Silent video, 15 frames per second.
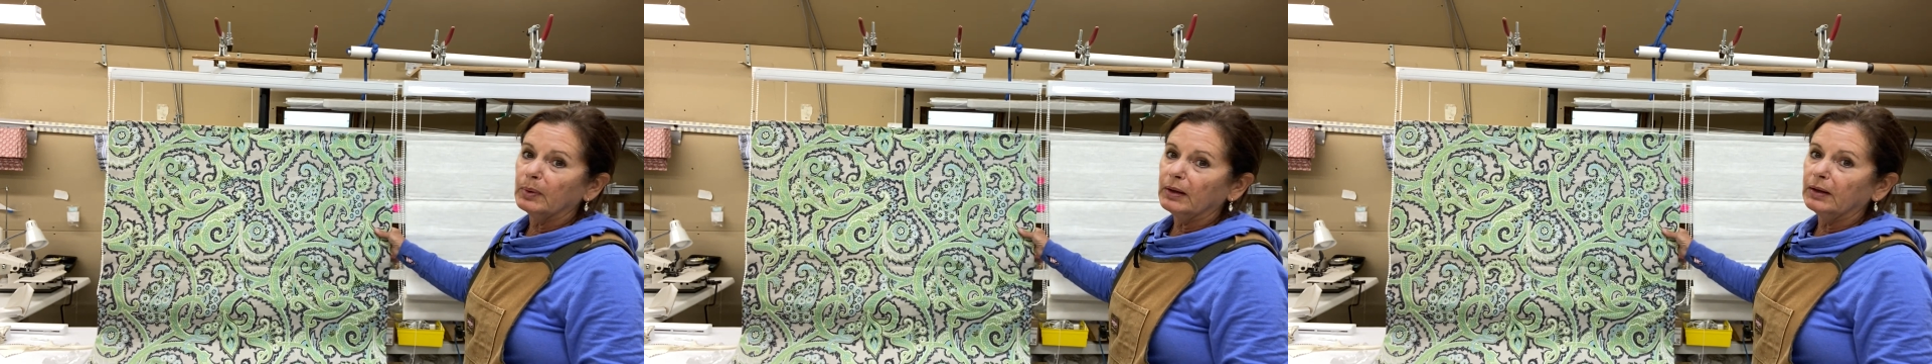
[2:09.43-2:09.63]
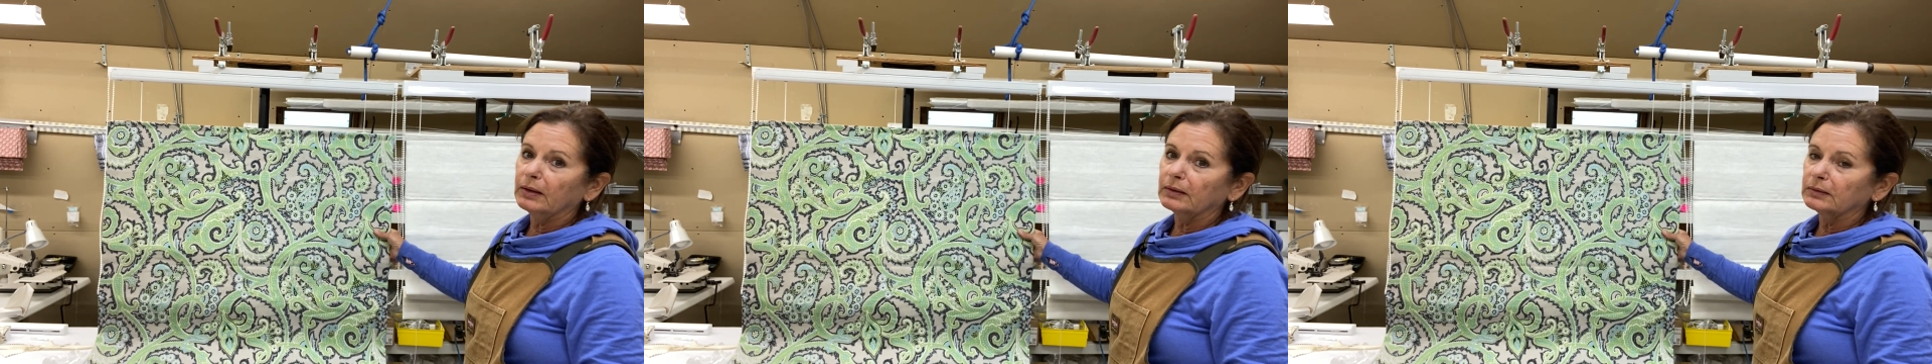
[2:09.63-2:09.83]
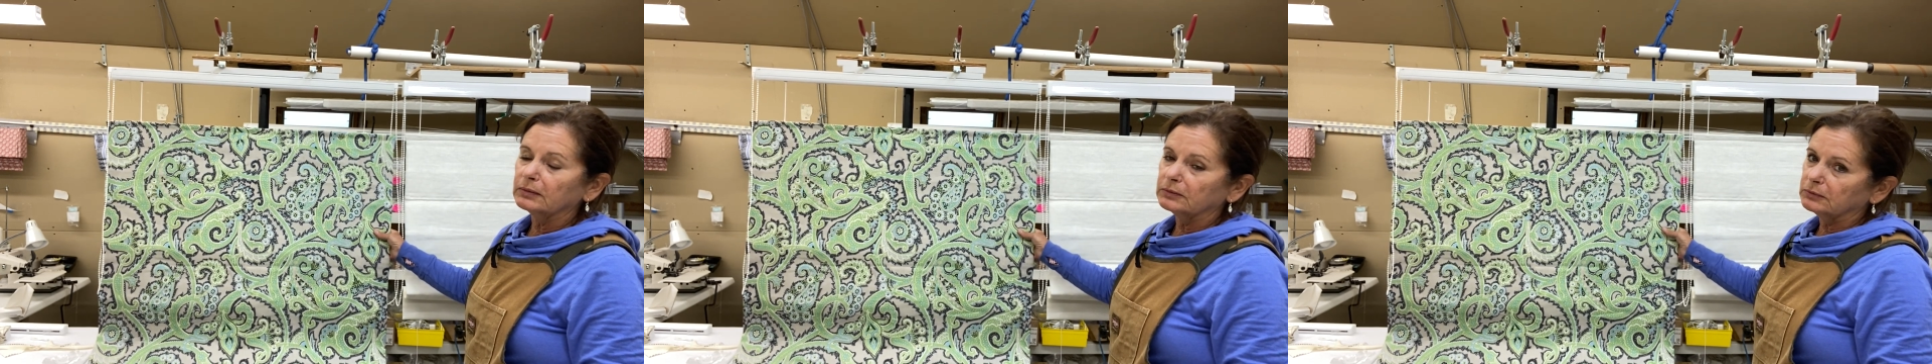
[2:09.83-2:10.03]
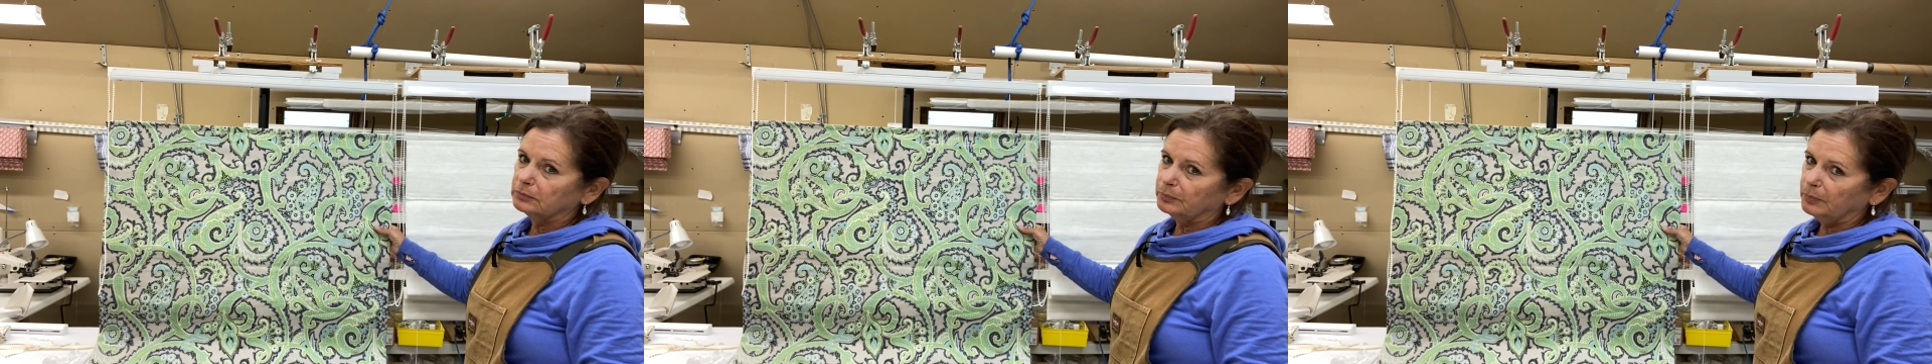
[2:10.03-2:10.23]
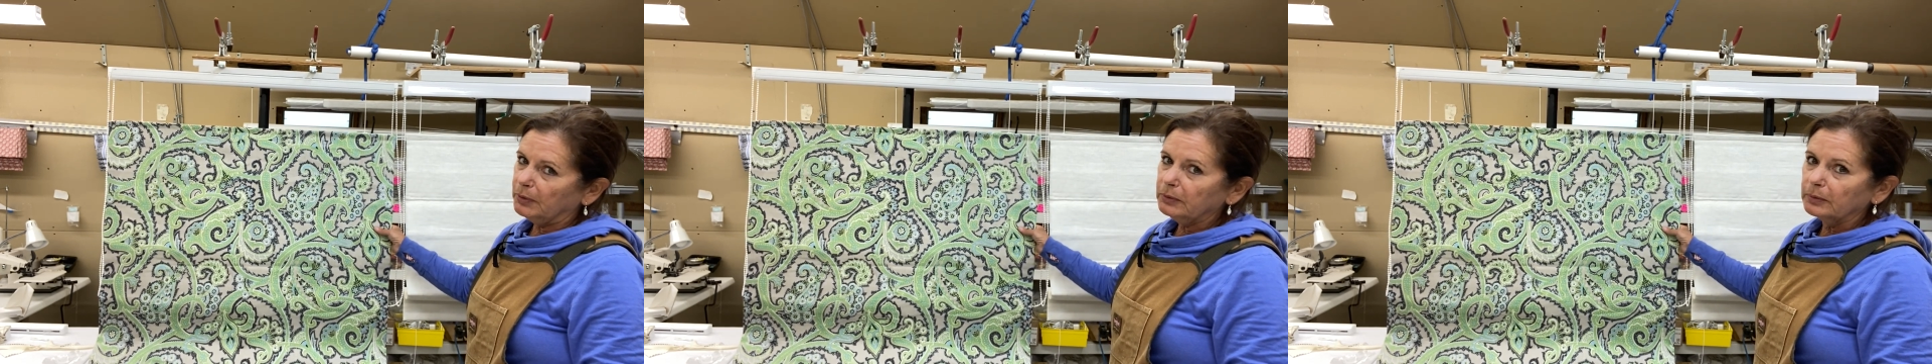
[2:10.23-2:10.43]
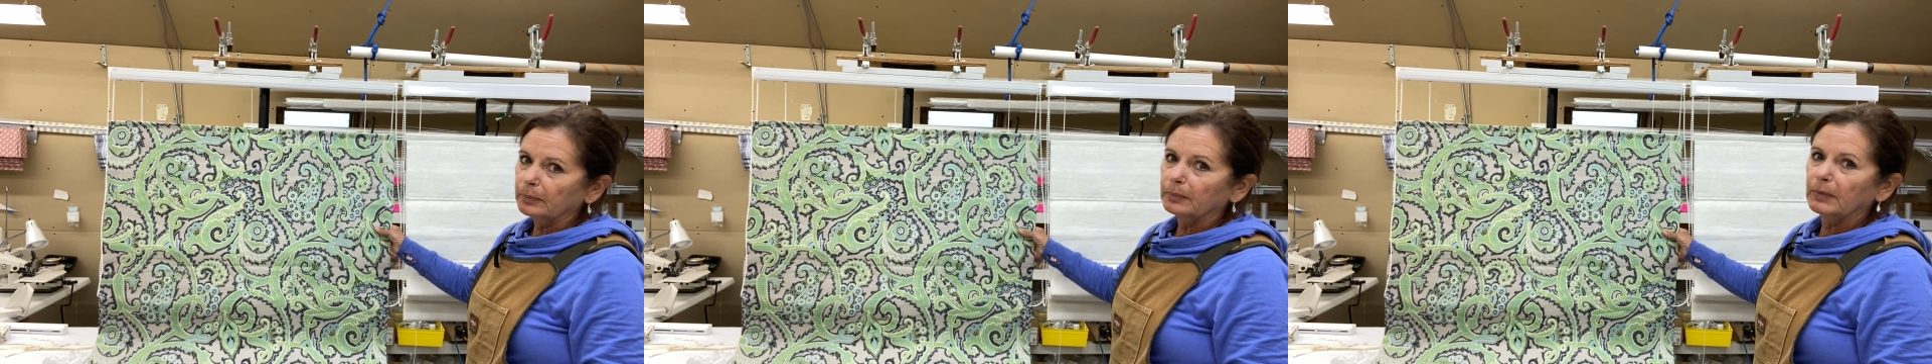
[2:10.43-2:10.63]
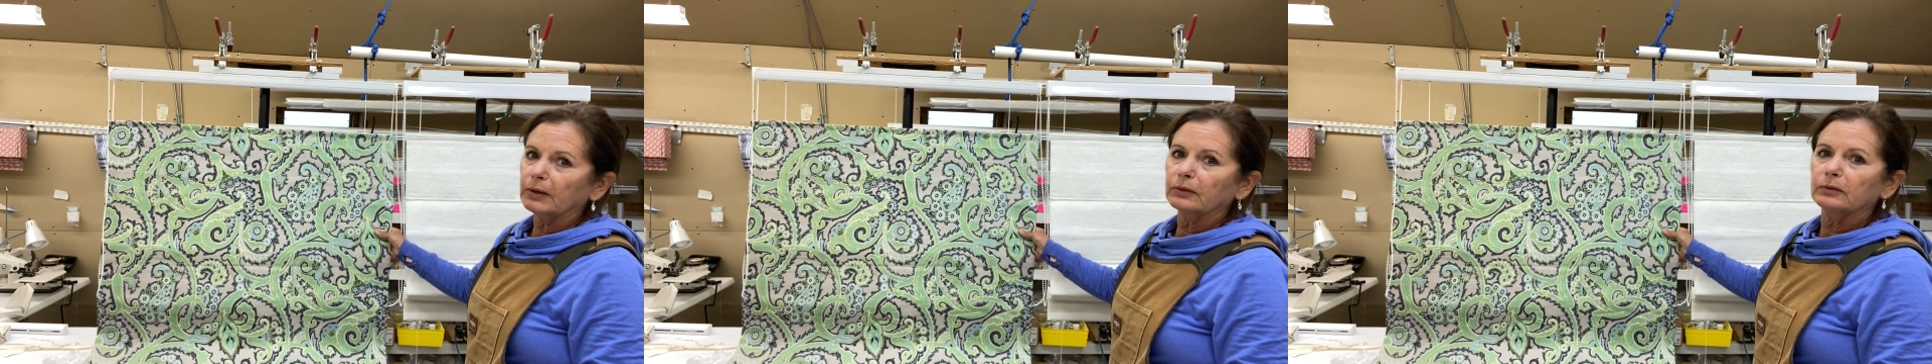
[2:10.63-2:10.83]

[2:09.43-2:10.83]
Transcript: and buckram method,